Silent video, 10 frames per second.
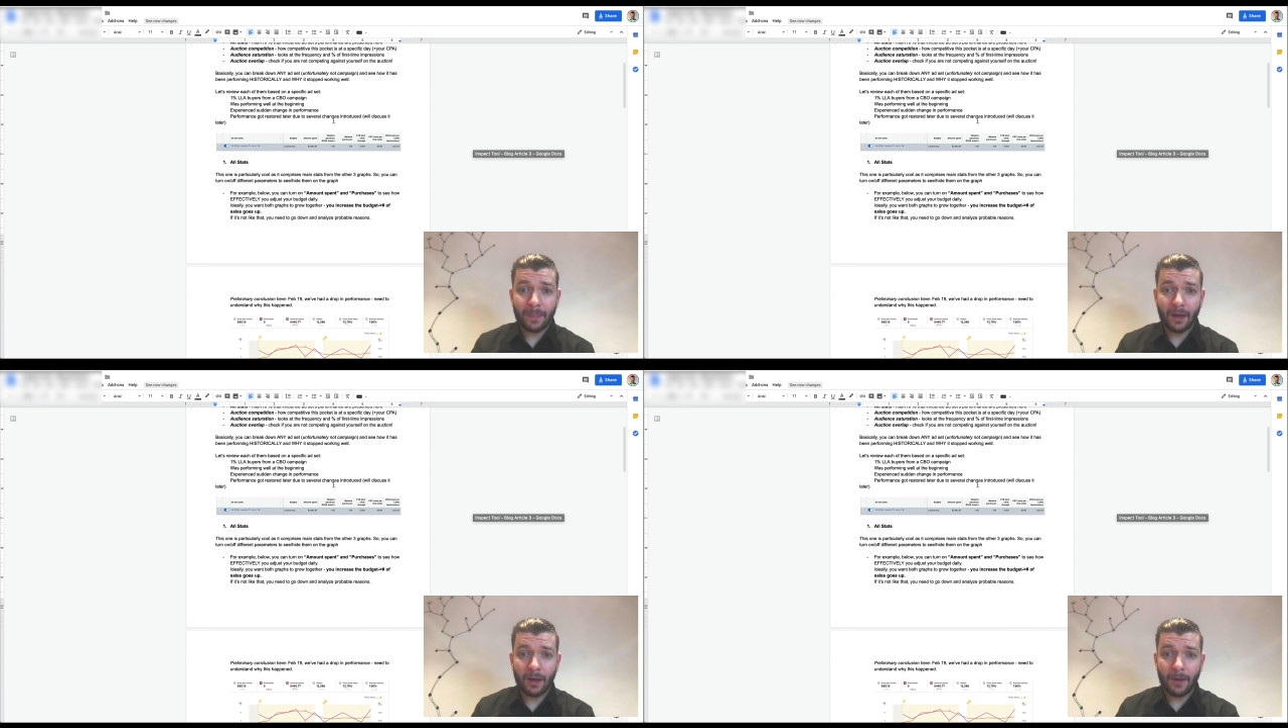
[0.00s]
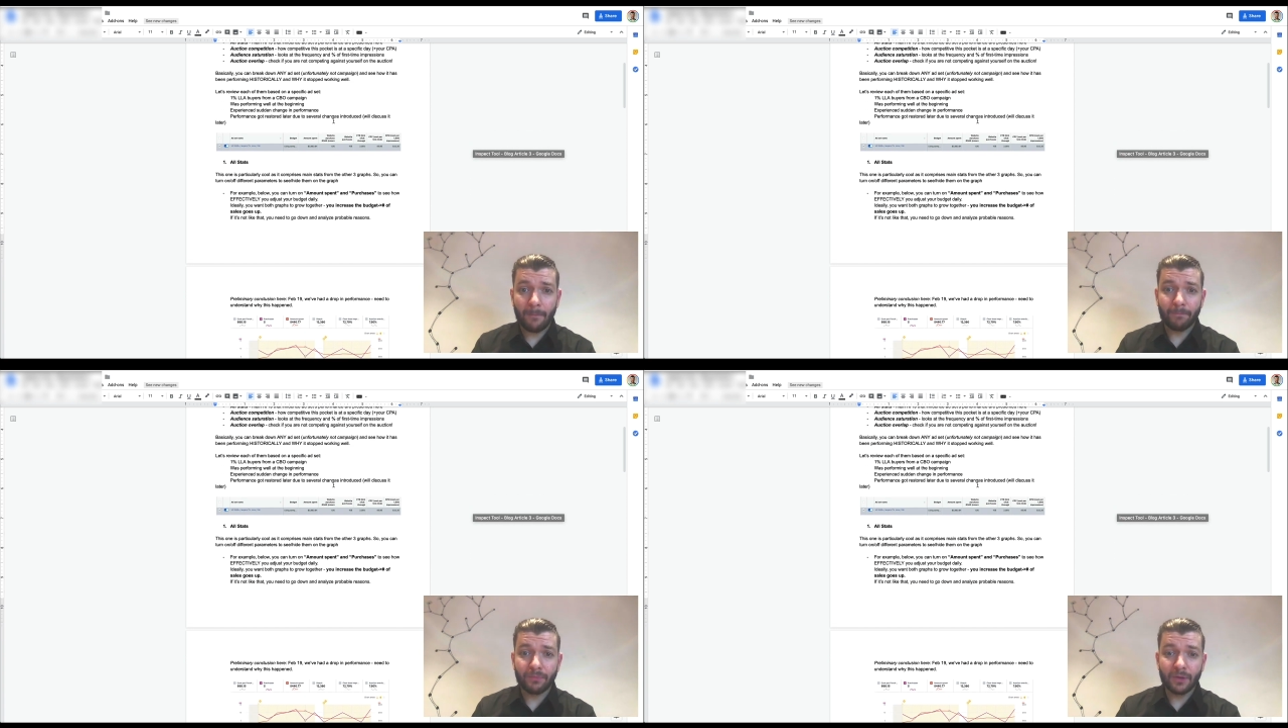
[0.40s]

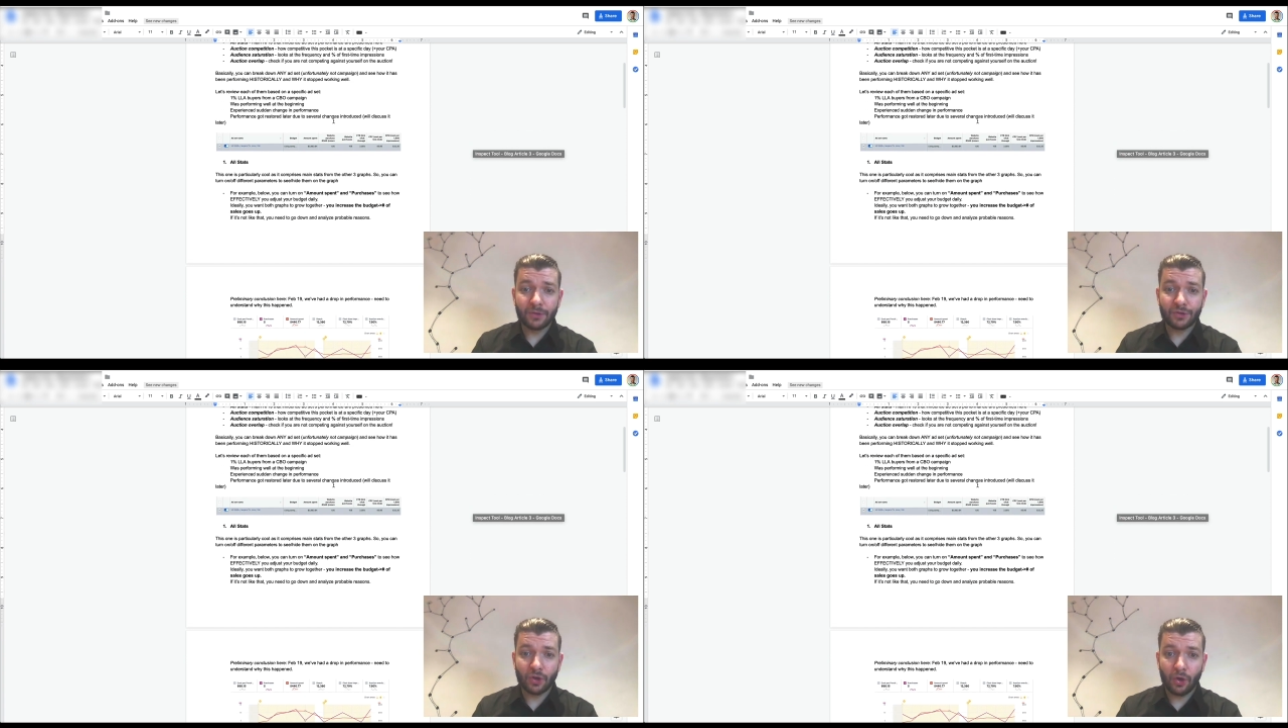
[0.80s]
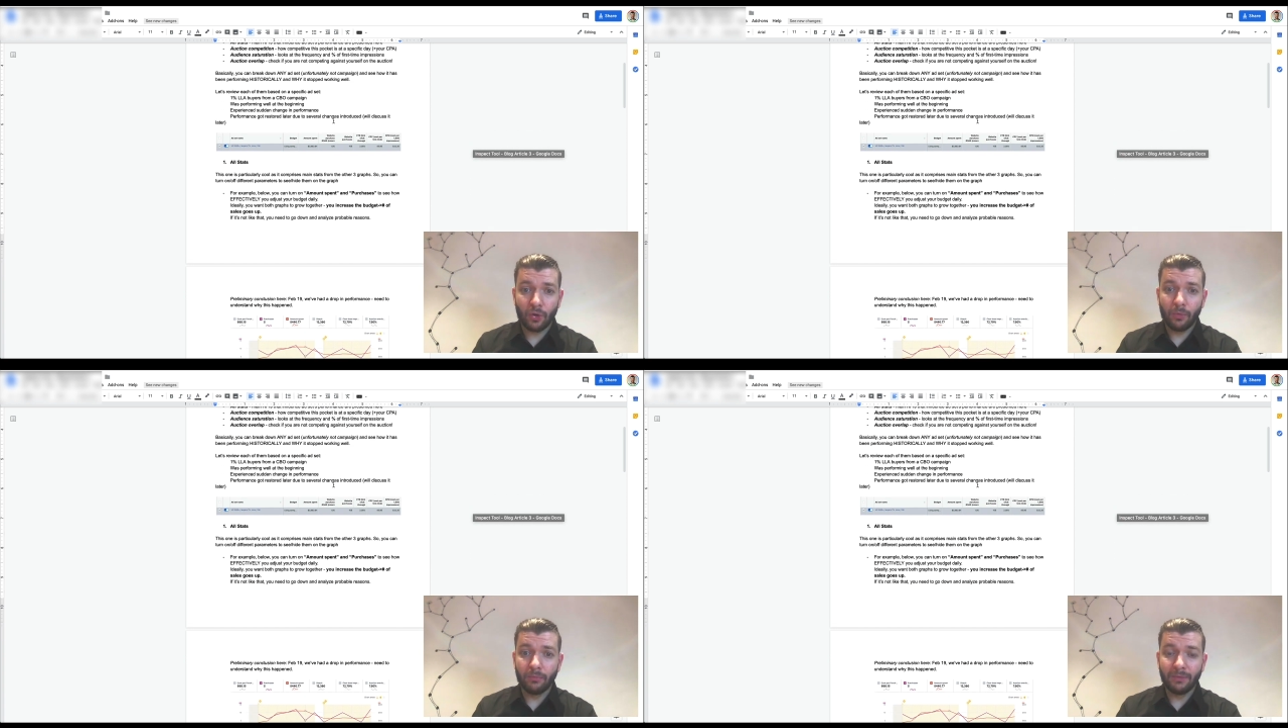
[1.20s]
um,
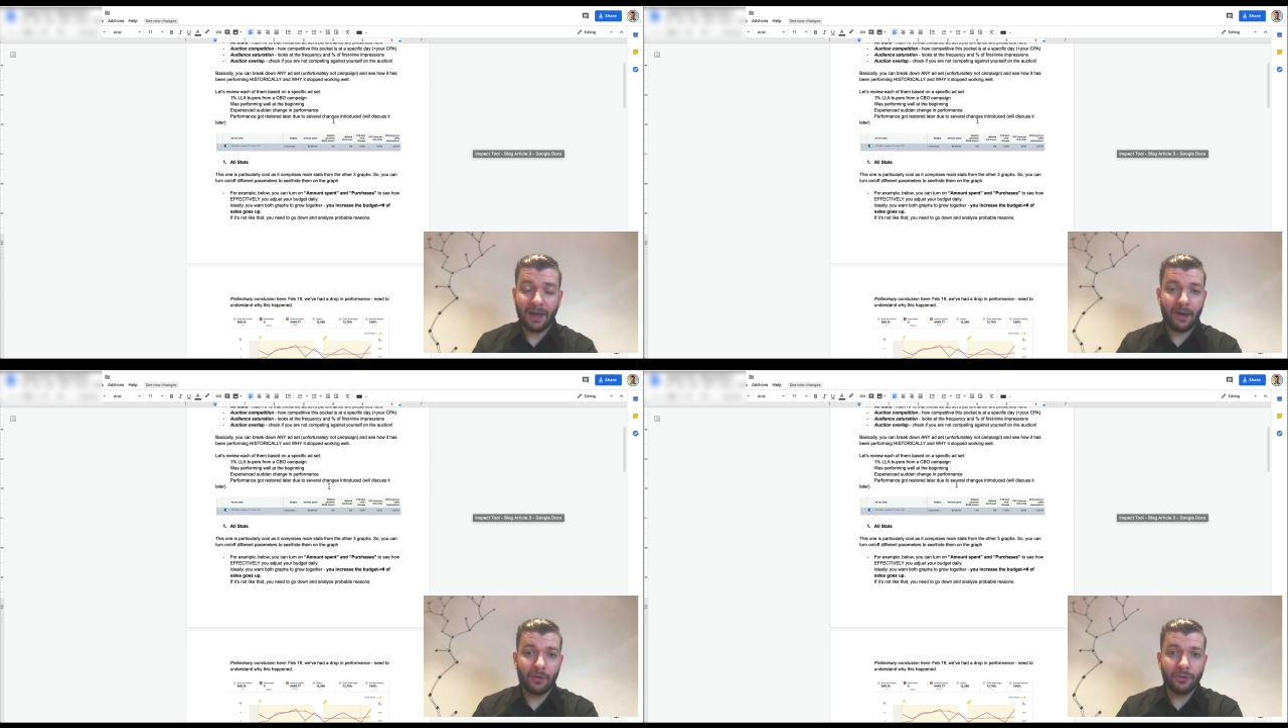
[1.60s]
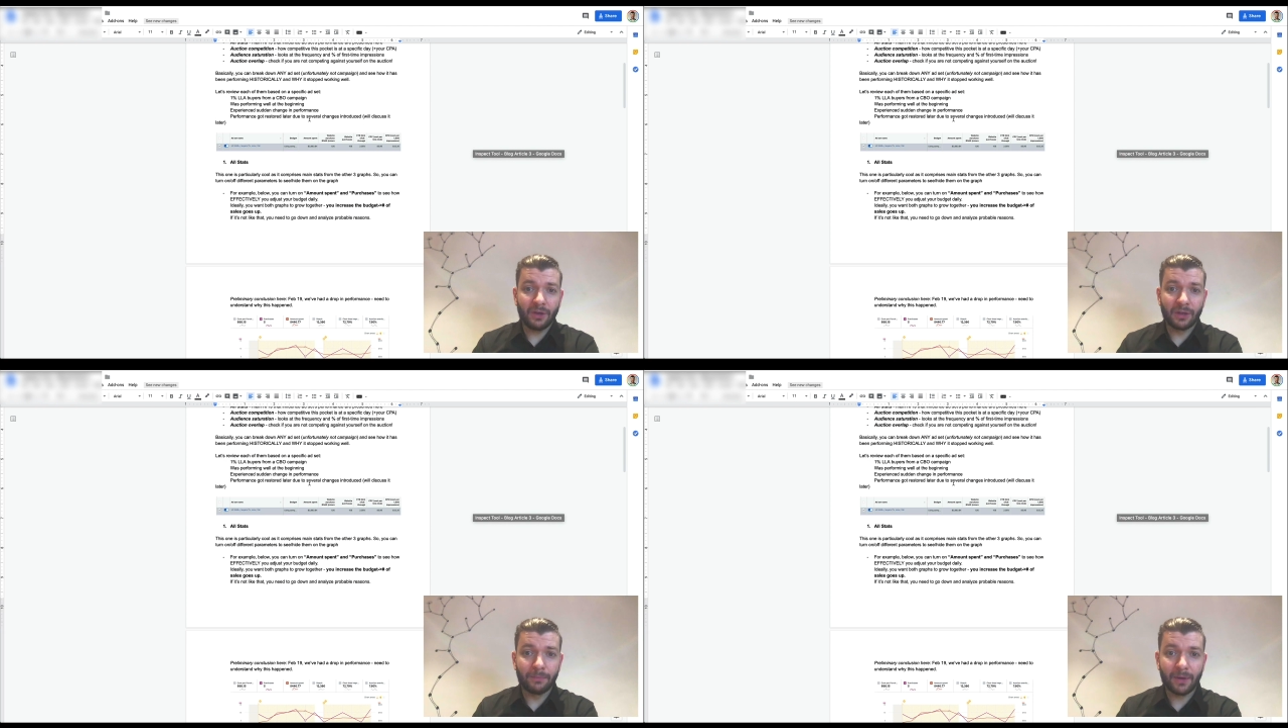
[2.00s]
so now you
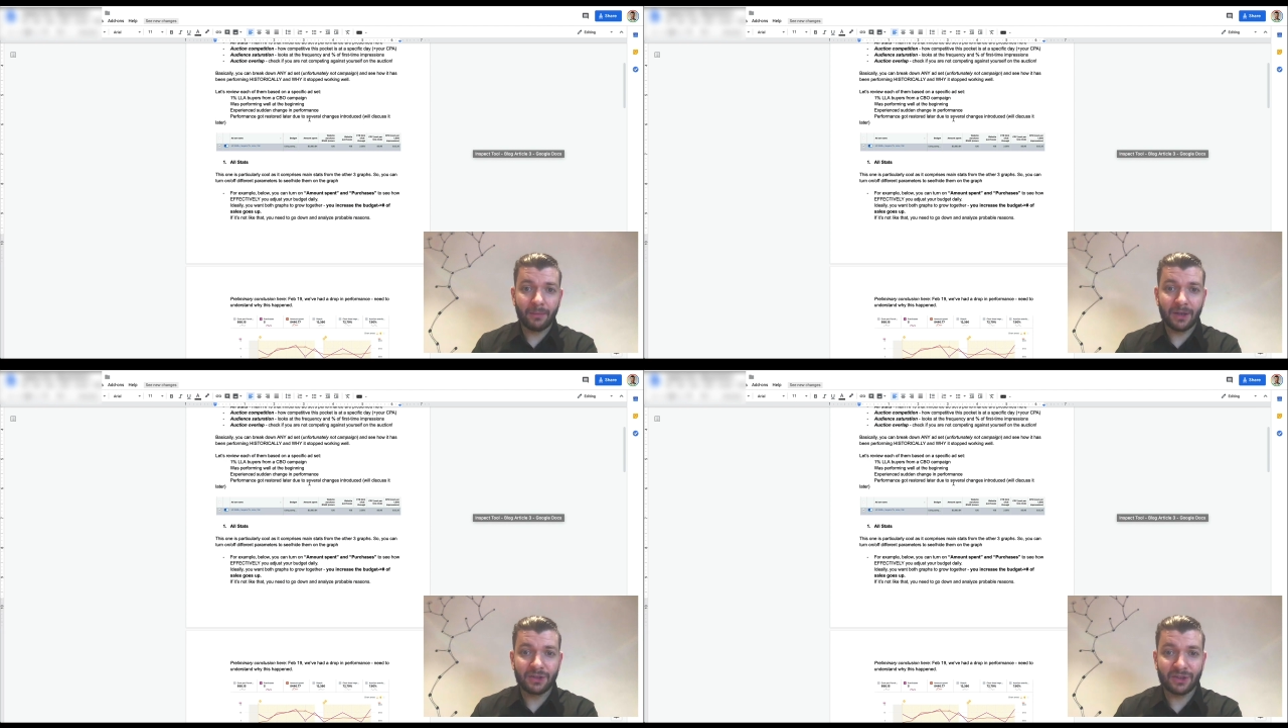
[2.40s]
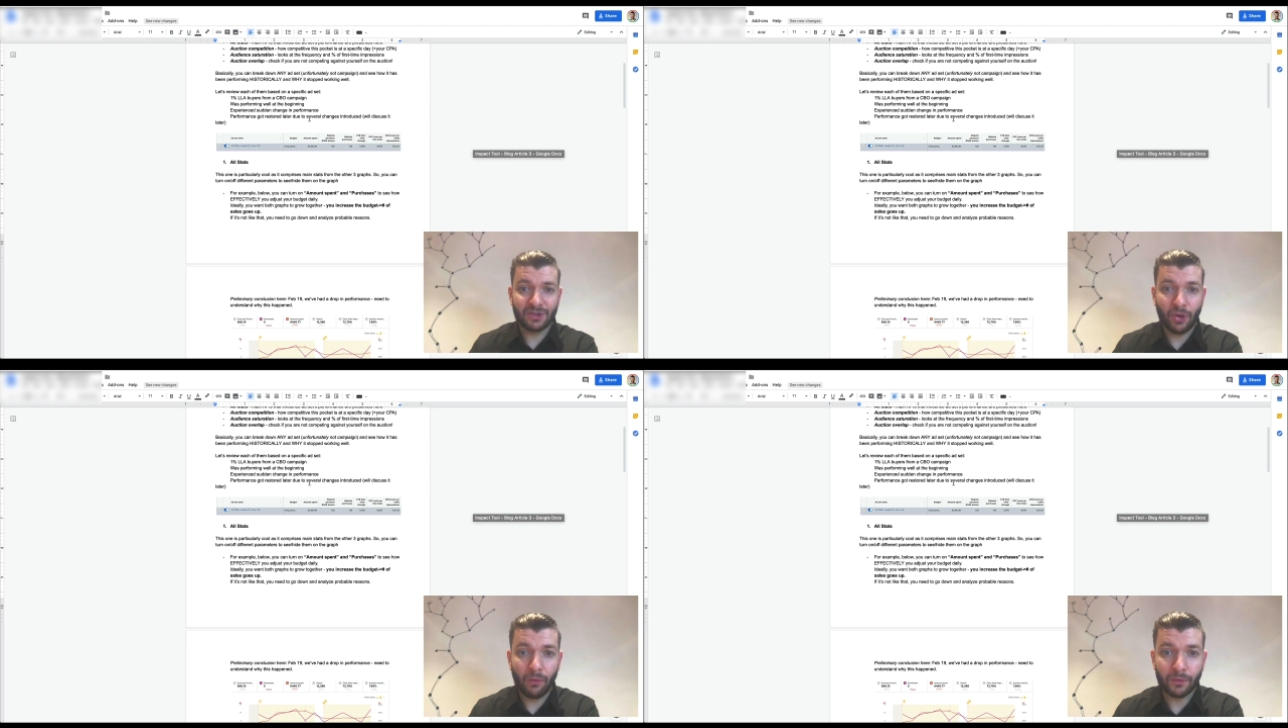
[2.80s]
can pretty much
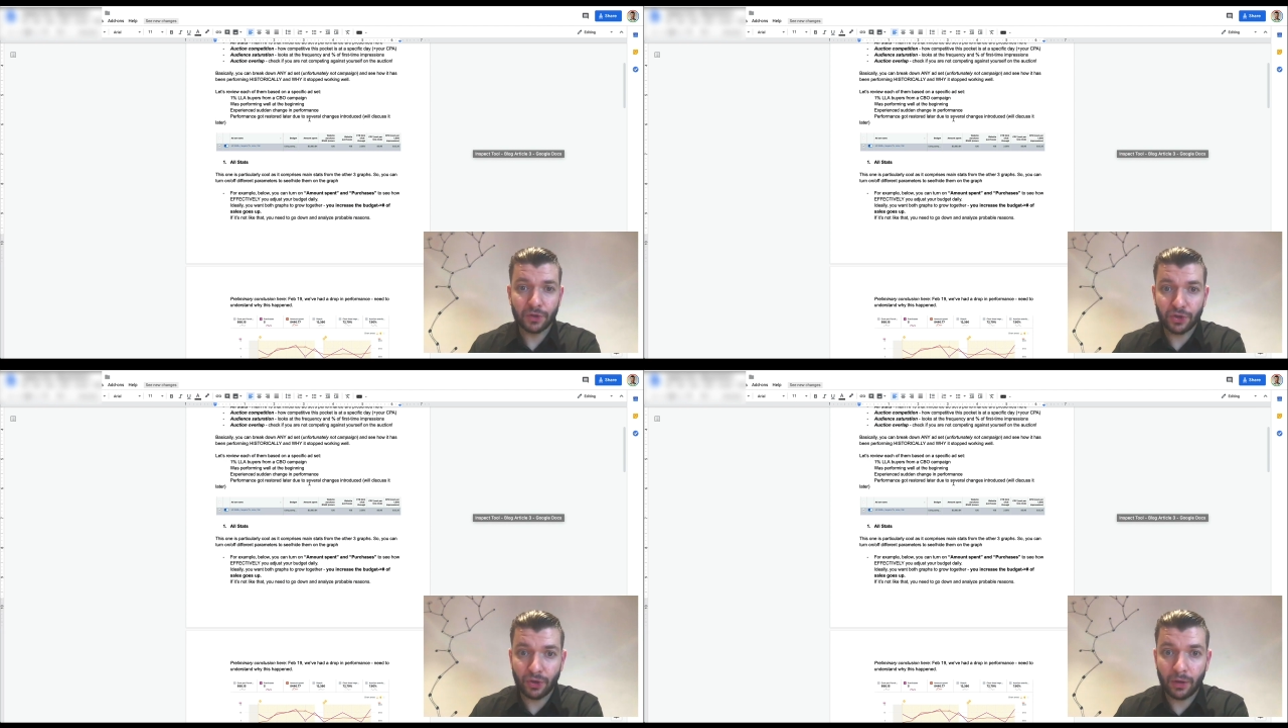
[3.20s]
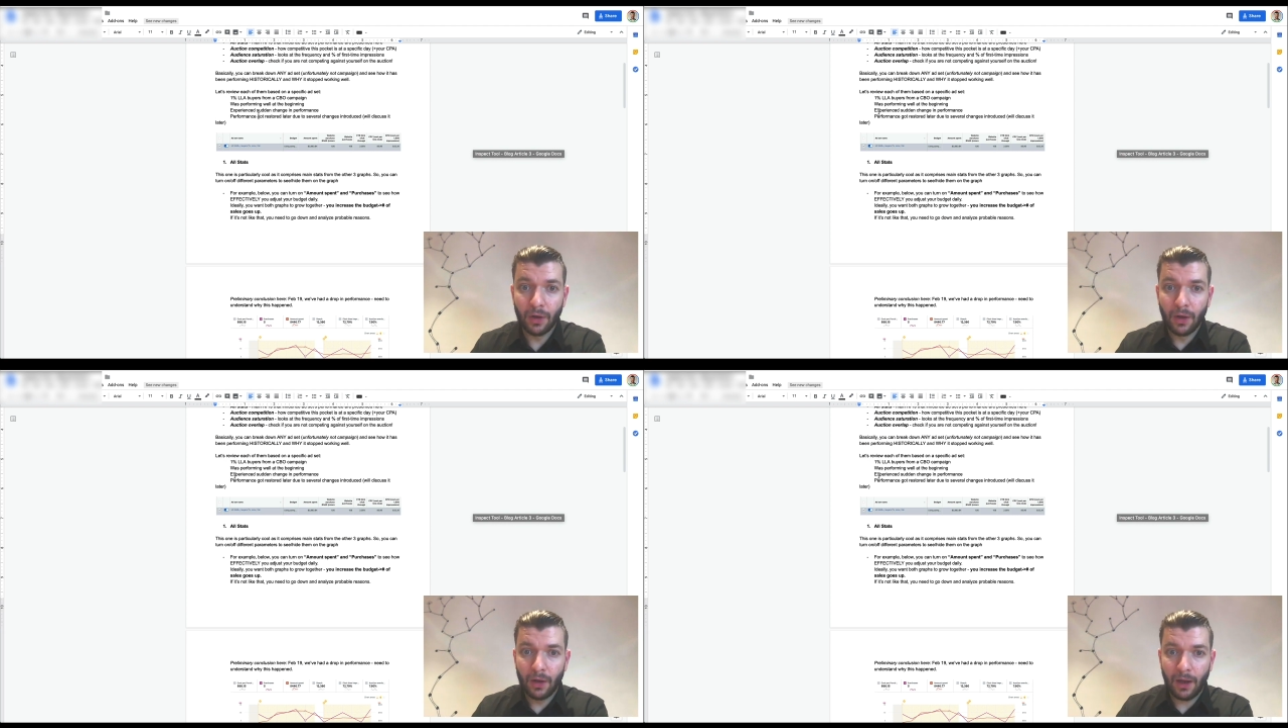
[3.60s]
just know for sure
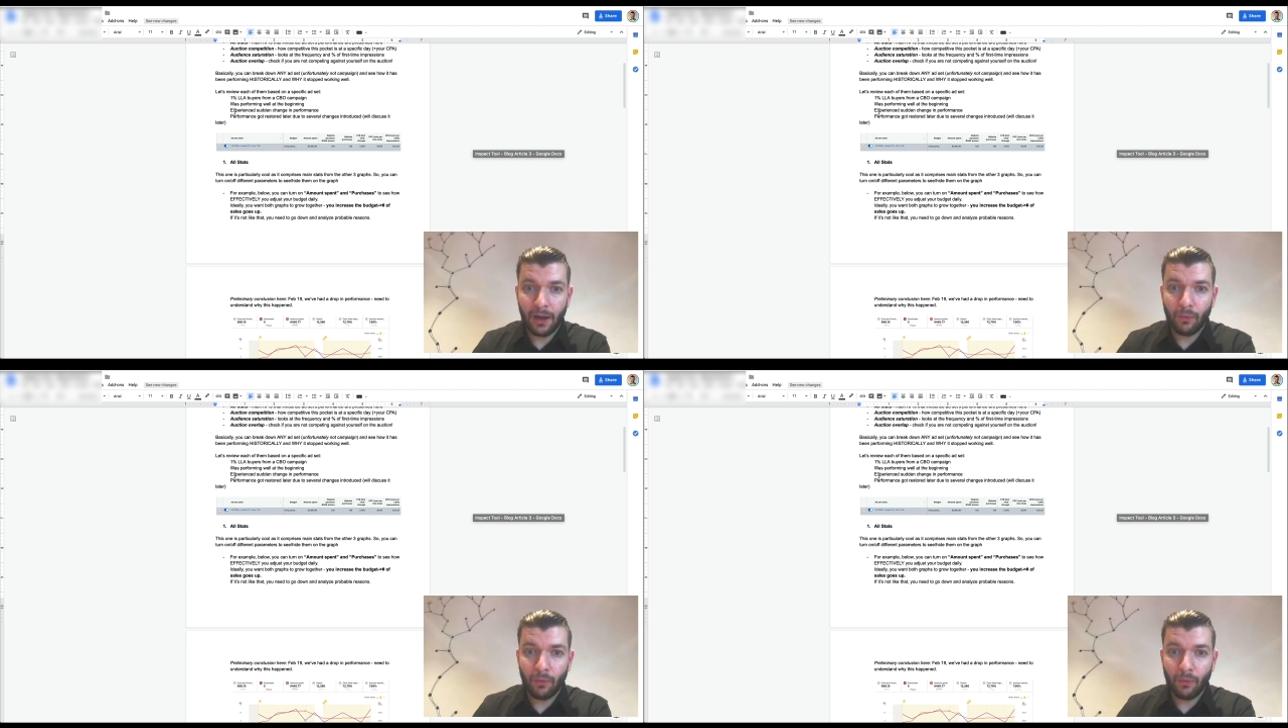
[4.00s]
uh,